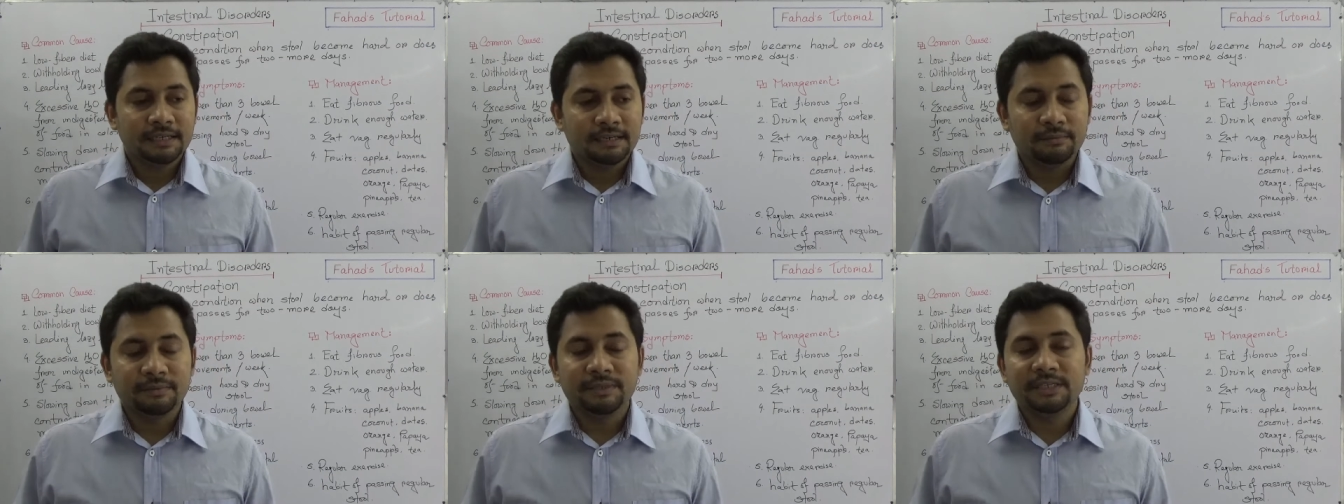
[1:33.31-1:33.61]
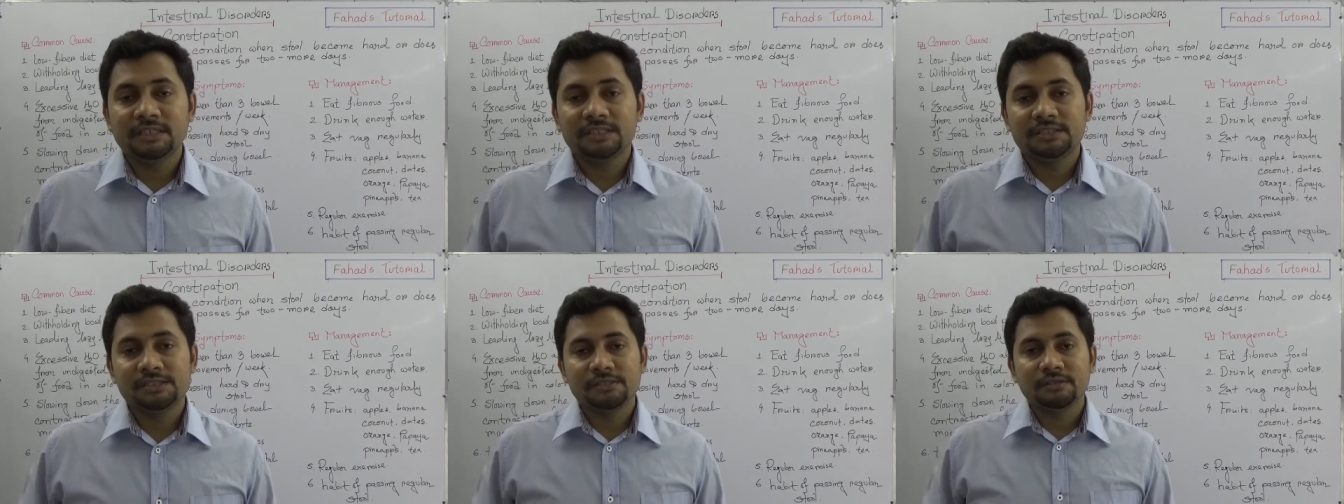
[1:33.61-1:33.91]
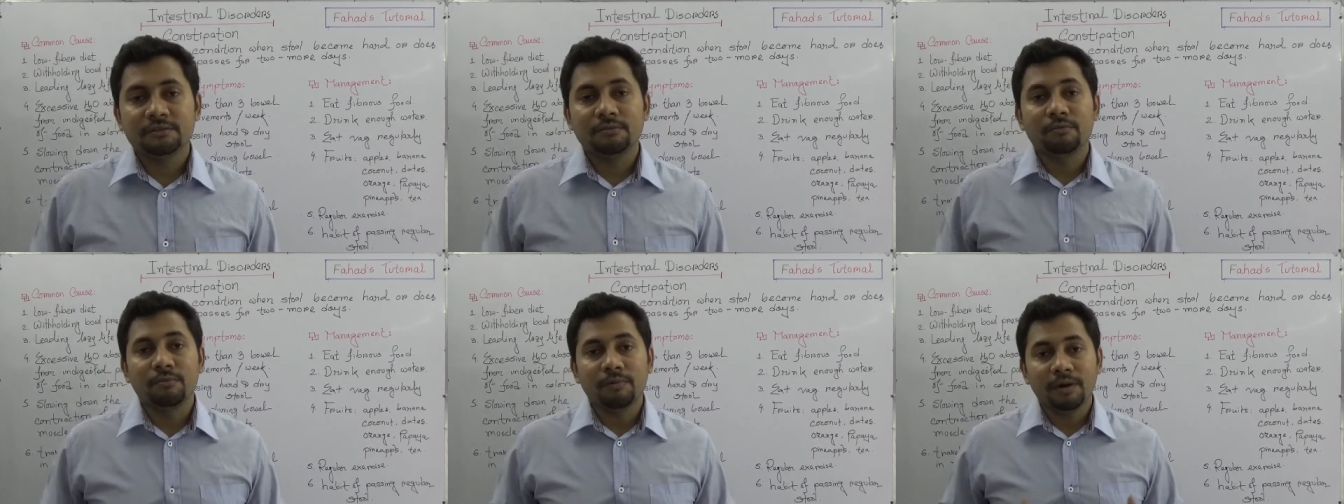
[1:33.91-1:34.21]
we need to
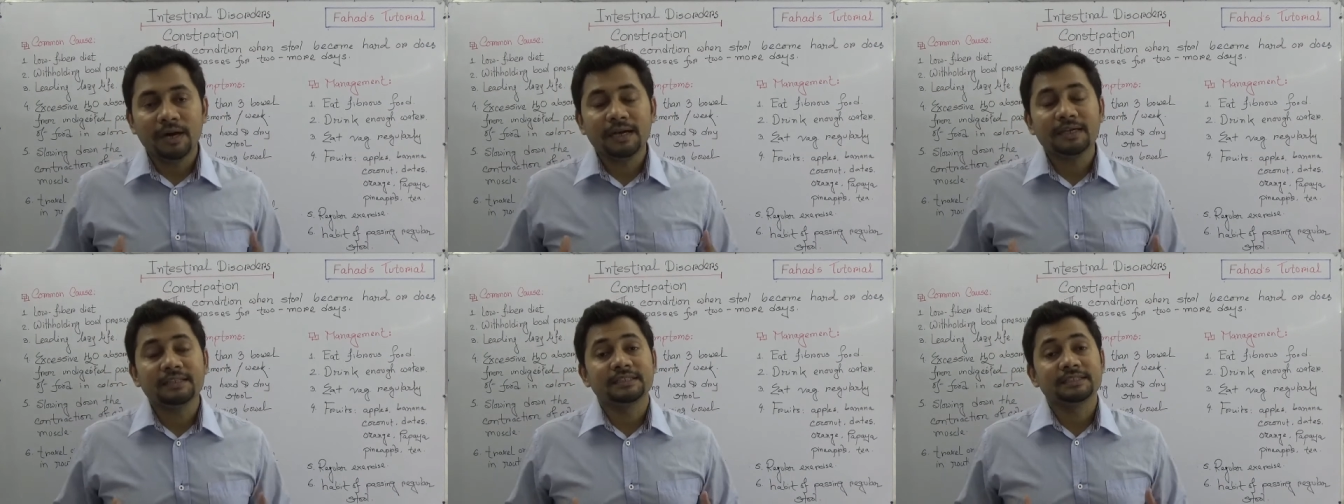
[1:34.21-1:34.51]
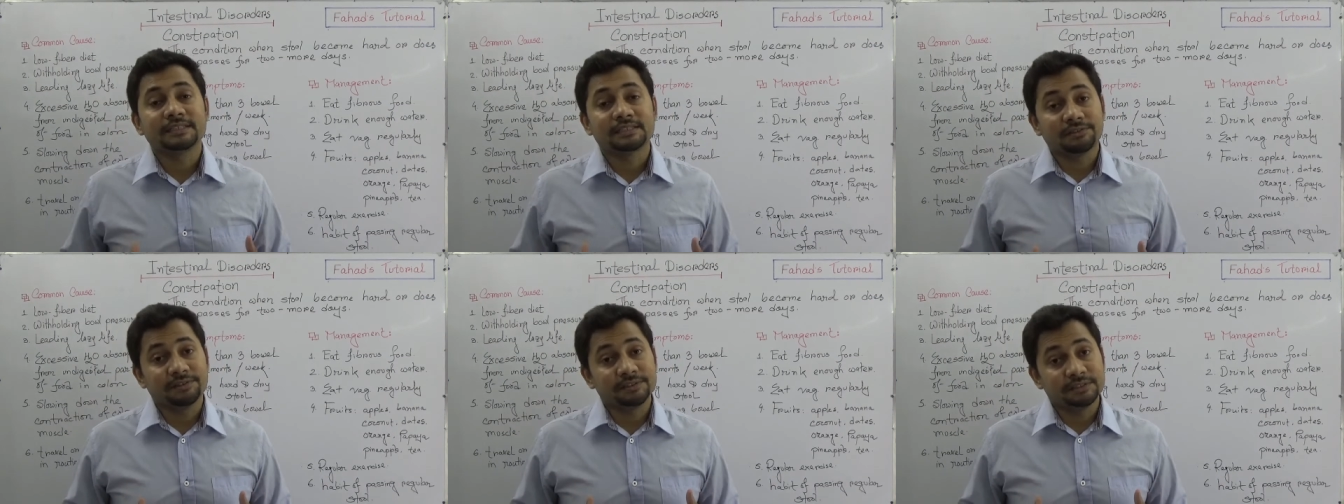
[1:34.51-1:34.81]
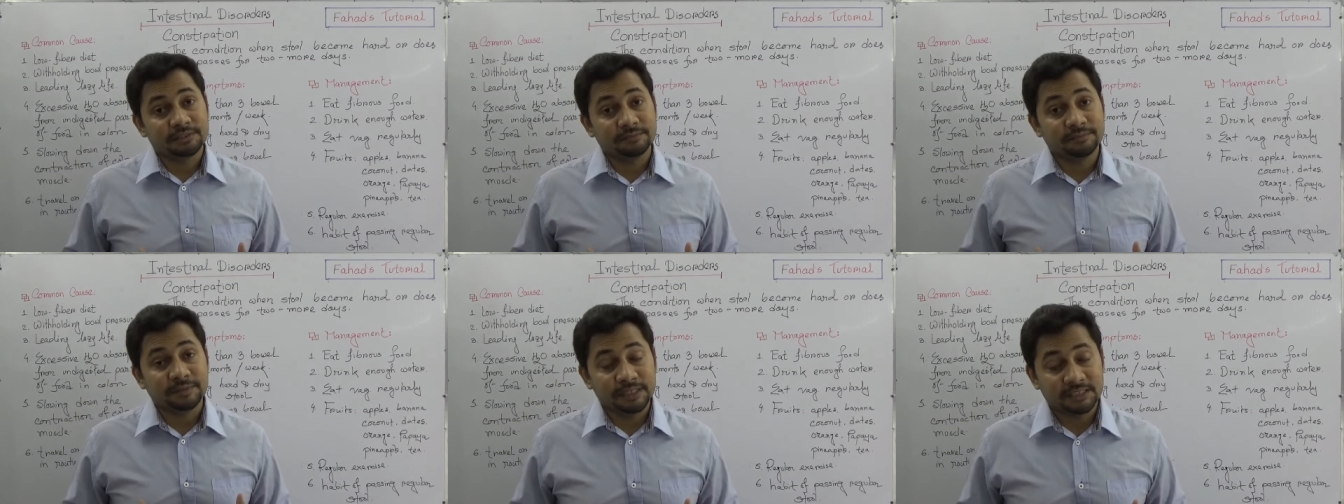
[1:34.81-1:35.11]
know why this
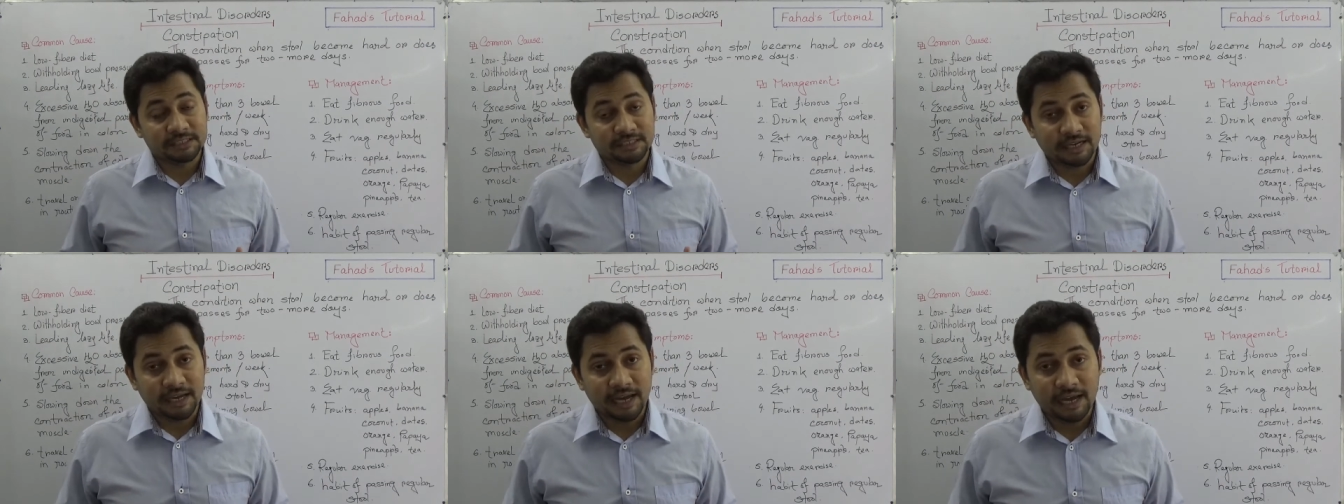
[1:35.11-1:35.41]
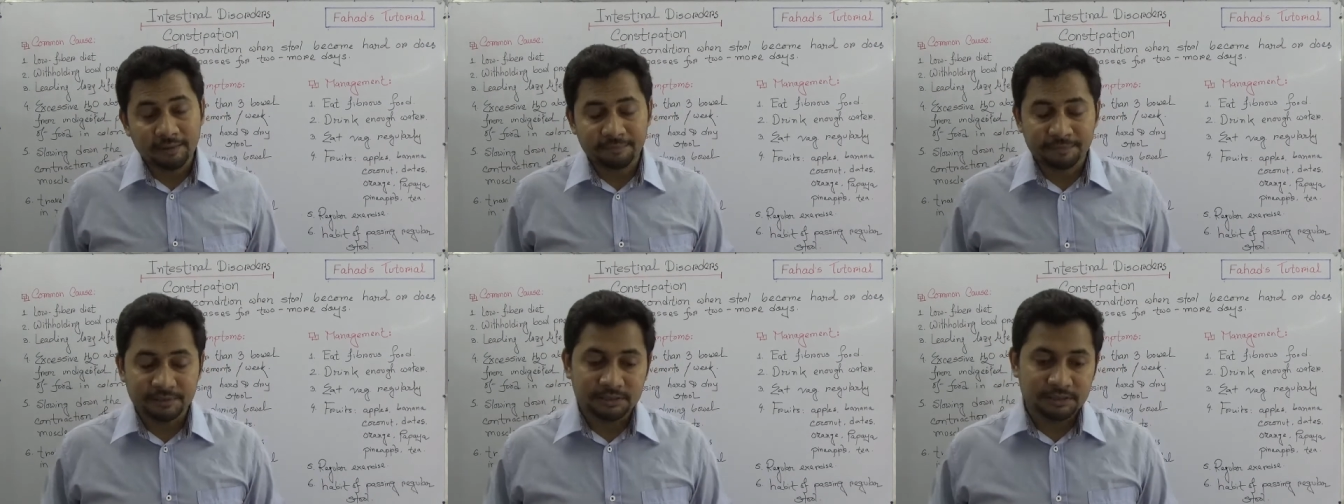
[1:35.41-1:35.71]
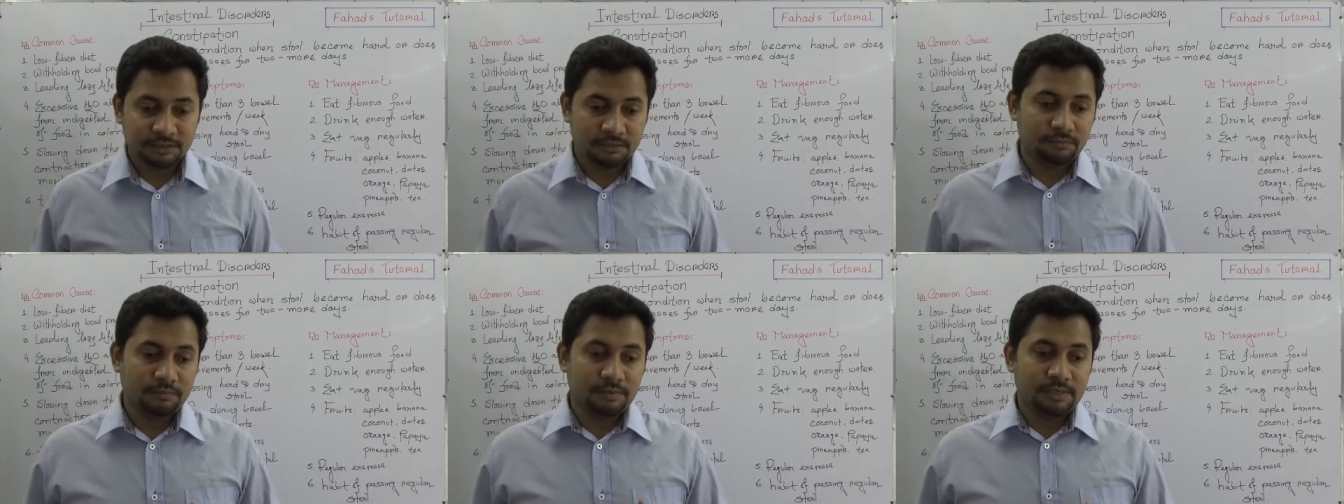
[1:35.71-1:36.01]
constipation
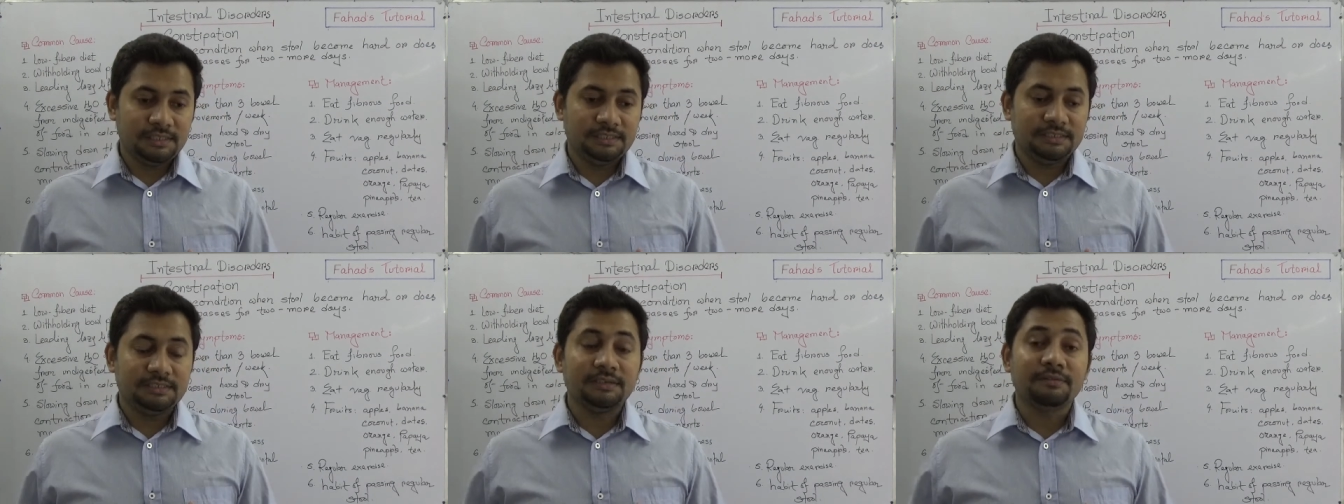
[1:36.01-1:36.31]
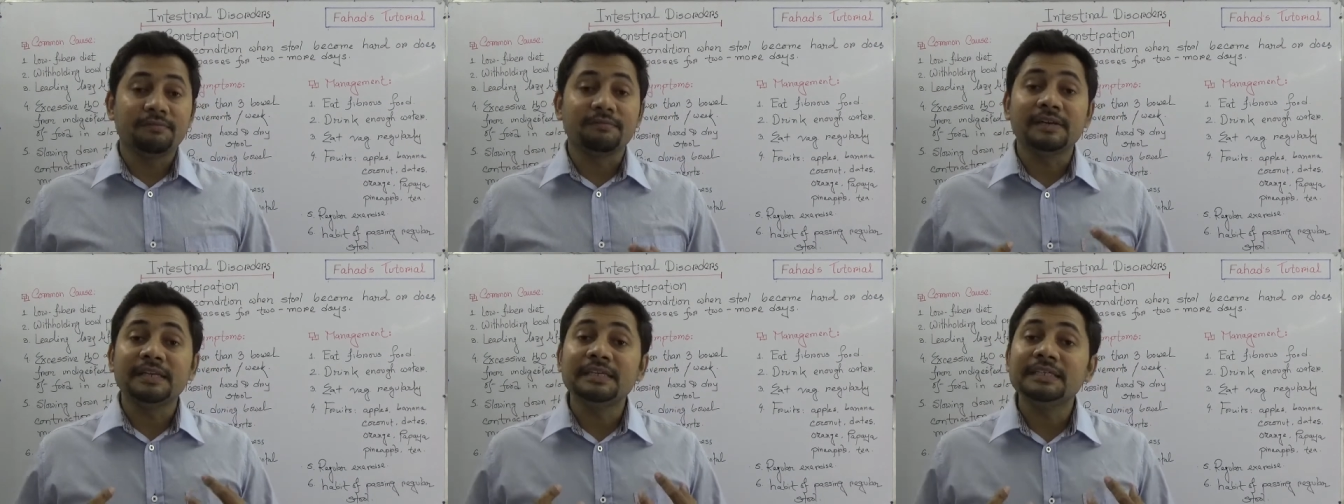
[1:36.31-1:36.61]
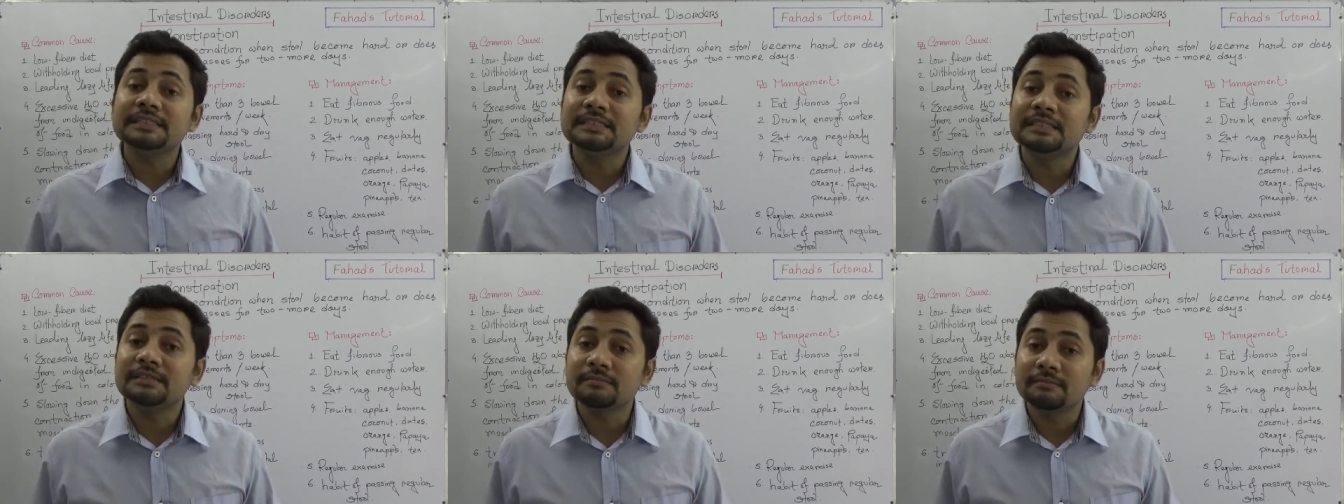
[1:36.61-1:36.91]
happens and what is the
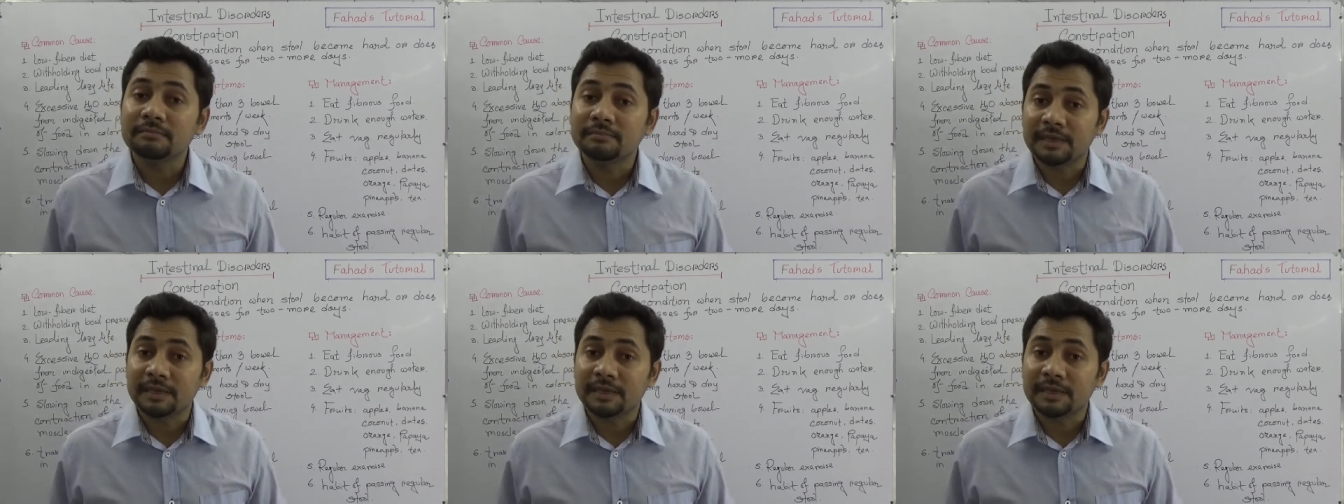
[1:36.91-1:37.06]
reason